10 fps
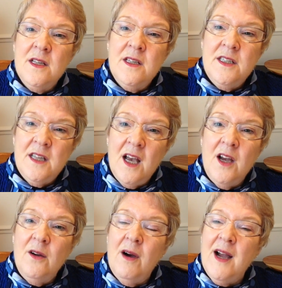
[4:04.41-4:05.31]

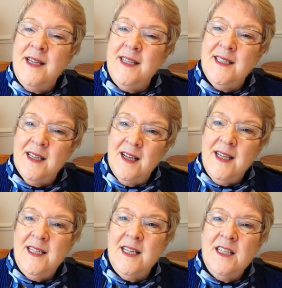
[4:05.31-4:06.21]
So I
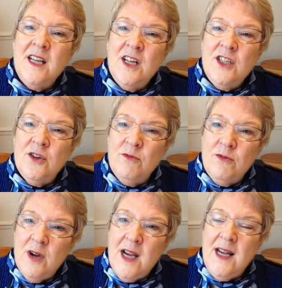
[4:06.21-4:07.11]
decided to
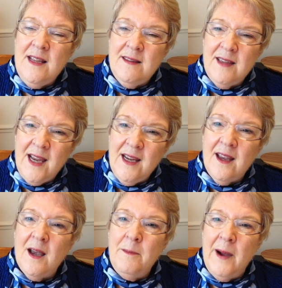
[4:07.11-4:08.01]
really
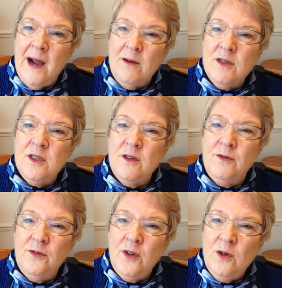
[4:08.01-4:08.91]
think about the
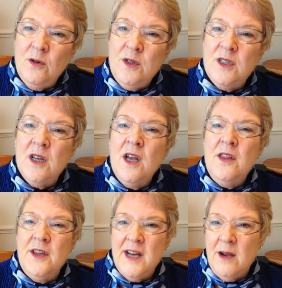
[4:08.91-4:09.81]
foods
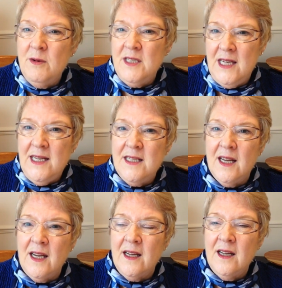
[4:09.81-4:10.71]
that I was
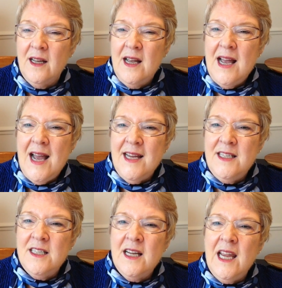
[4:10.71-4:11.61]
eating and
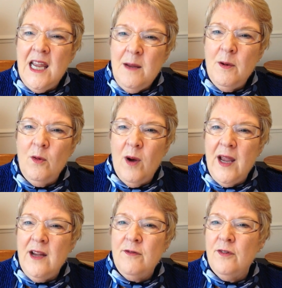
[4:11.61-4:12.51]
to keep
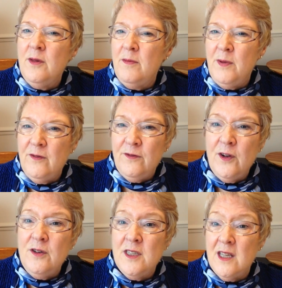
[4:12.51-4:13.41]
away from the
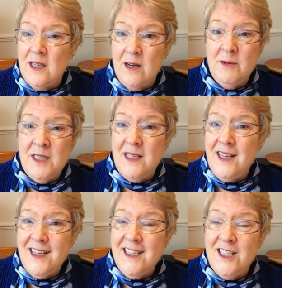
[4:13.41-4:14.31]
foods that I was
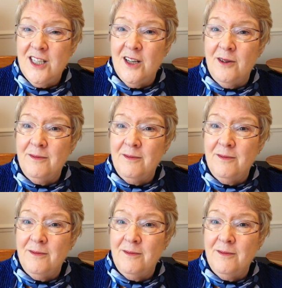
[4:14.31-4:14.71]
addicted to.